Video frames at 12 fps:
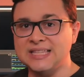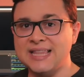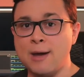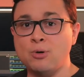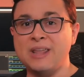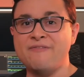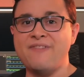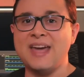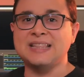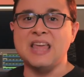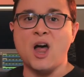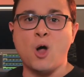that would
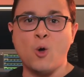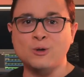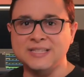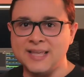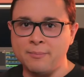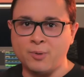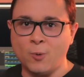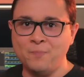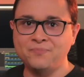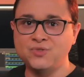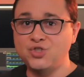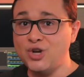affect the whole sample,
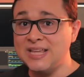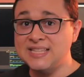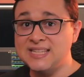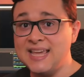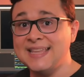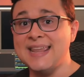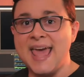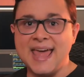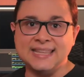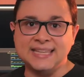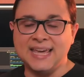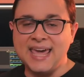transient
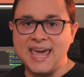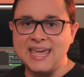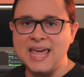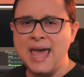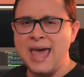and decay,